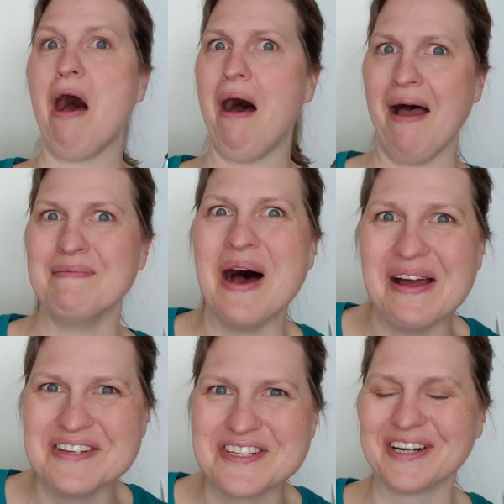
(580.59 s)
I'm
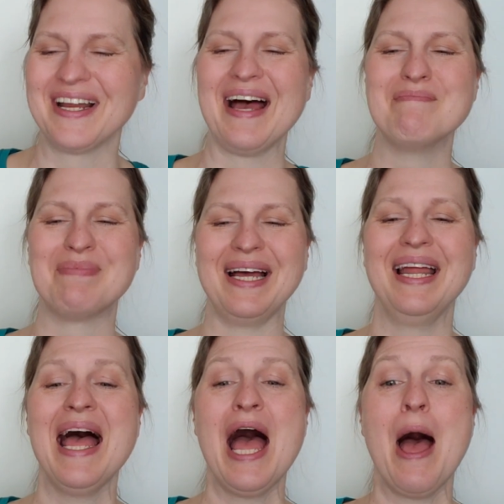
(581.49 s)
not sure yet, but
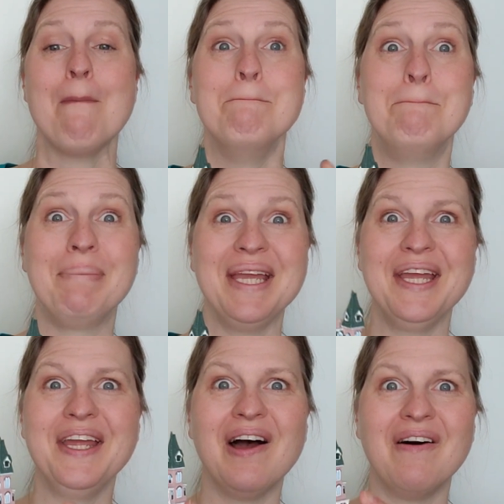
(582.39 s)

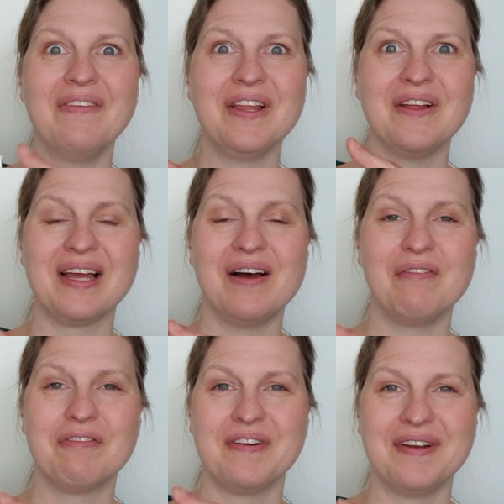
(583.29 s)
be on the
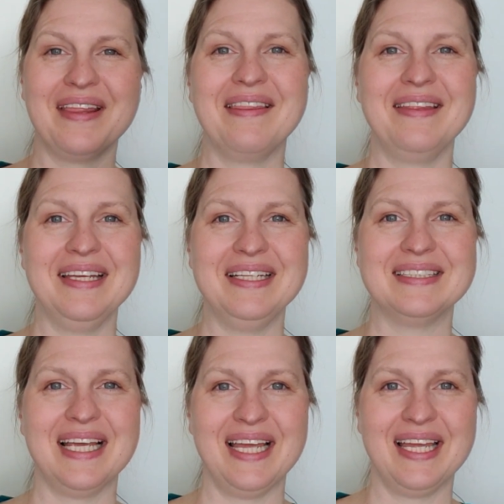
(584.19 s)
lookout for
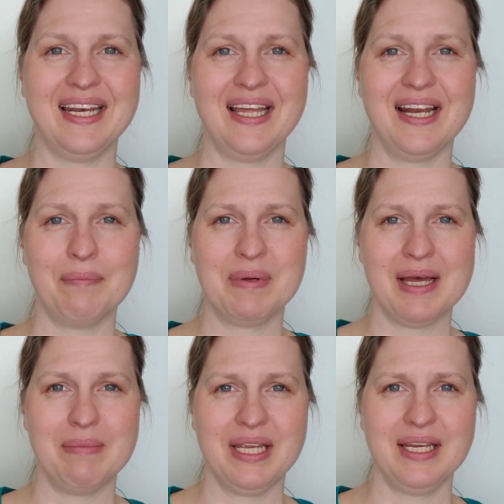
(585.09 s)
these in an
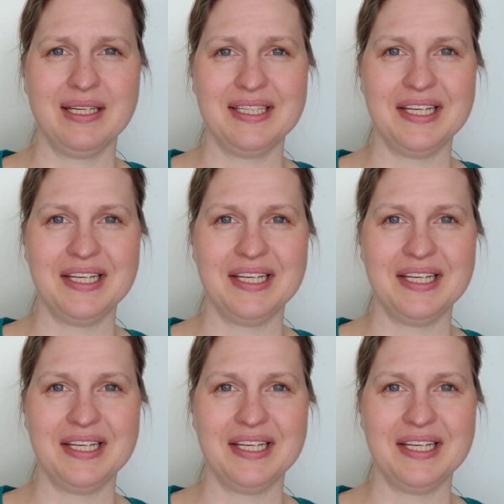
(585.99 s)
upcoming